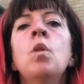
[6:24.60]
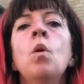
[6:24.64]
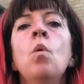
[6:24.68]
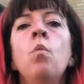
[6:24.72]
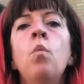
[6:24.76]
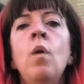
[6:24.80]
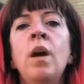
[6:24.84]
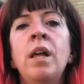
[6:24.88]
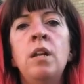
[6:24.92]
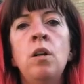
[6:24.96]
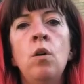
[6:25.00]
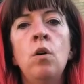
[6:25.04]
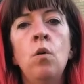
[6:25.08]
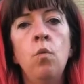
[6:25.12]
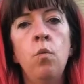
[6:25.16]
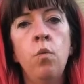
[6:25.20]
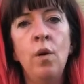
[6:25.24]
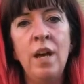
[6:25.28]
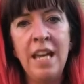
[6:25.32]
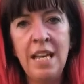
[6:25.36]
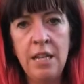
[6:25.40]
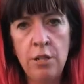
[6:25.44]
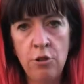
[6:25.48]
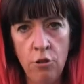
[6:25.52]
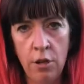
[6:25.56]
When
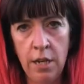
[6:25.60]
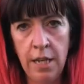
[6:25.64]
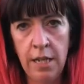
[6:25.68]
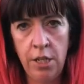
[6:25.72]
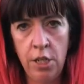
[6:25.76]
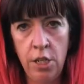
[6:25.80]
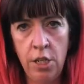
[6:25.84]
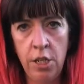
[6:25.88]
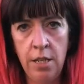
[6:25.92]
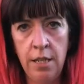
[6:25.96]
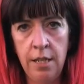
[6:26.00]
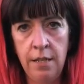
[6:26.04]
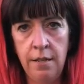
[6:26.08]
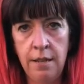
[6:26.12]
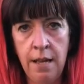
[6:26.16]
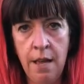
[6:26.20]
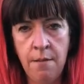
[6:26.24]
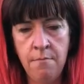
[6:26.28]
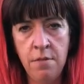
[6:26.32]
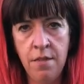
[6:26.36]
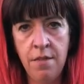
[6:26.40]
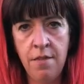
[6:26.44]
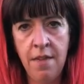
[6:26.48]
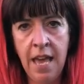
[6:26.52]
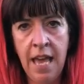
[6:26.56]
we try to do the
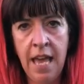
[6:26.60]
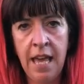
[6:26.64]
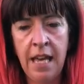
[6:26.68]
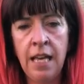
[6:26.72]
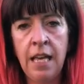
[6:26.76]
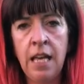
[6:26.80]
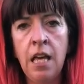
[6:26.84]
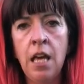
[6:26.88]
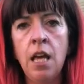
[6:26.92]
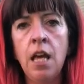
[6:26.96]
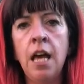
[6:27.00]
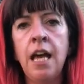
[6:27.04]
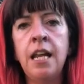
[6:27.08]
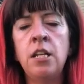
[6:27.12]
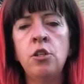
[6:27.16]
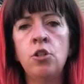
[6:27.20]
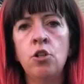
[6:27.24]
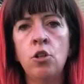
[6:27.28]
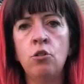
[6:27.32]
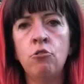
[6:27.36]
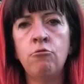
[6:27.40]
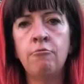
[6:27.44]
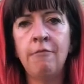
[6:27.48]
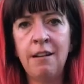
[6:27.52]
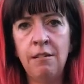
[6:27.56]
same thing and a
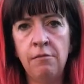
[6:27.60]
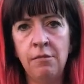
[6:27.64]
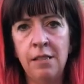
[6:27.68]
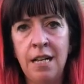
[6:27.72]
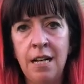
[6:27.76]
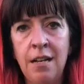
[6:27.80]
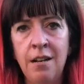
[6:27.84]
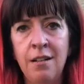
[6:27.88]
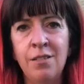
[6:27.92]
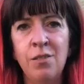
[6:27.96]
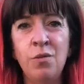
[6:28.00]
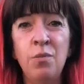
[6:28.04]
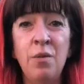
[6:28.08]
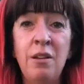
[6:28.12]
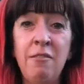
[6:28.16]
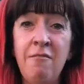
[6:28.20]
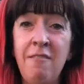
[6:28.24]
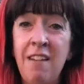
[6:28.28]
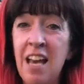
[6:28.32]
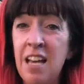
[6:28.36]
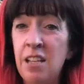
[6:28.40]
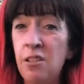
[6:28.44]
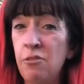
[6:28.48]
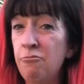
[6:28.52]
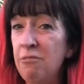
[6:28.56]
dog growls at us, we
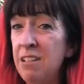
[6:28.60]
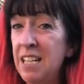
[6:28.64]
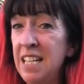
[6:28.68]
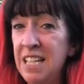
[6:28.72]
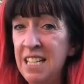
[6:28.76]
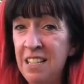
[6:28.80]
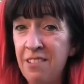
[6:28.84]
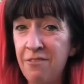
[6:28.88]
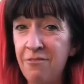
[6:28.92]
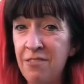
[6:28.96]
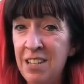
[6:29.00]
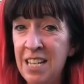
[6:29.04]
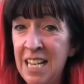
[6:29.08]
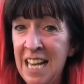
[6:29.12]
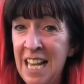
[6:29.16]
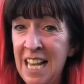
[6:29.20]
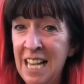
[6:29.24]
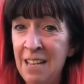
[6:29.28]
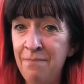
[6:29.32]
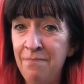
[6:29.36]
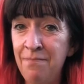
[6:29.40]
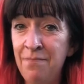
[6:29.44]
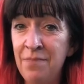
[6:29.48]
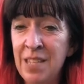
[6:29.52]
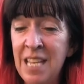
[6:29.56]
react really
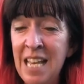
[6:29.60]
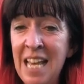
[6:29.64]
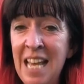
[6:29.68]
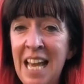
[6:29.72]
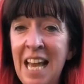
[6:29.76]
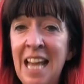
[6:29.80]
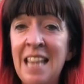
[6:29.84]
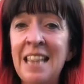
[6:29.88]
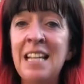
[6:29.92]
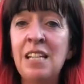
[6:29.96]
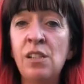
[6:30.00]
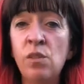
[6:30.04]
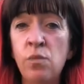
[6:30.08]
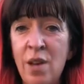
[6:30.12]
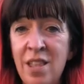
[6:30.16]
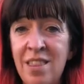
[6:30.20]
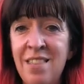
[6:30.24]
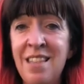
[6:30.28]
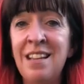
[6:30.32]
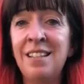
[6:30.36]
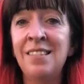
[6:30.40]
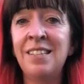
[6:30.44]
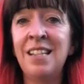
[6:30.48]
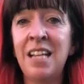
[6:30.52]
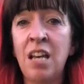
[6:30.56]
differently, and that's where
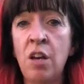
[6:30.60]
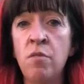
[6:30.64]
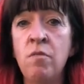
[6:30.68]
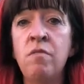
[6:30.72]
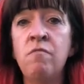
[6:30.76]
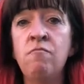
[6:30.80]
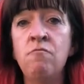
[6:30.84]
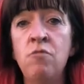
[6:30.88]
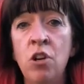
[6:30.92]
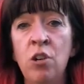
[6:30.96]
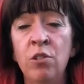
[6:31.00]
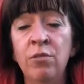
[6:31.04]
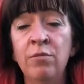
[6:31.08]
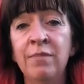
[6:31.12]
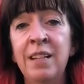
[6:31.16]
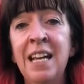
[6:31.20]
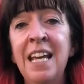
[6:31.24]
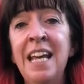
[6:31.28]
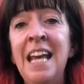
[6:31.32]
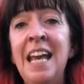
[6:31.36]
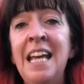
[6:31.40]
things are going wrong.